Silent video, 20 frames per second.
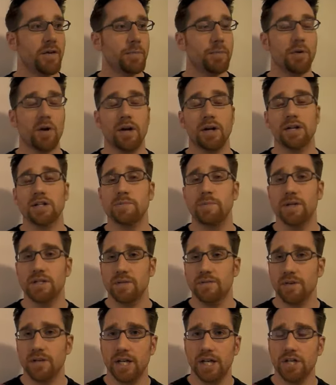a product
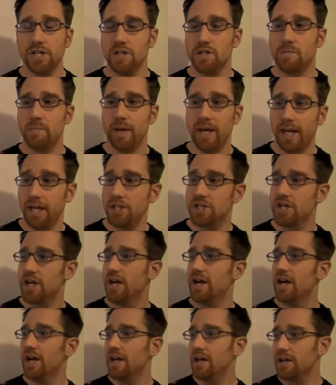specifications page,
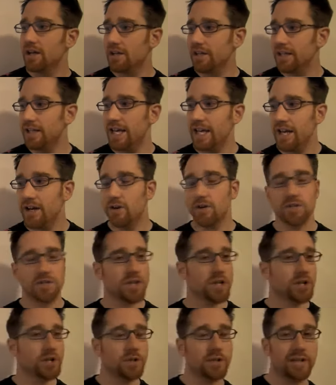click here is
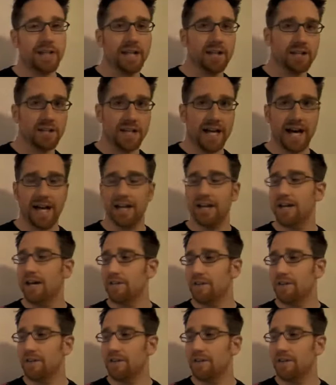not a good link to that.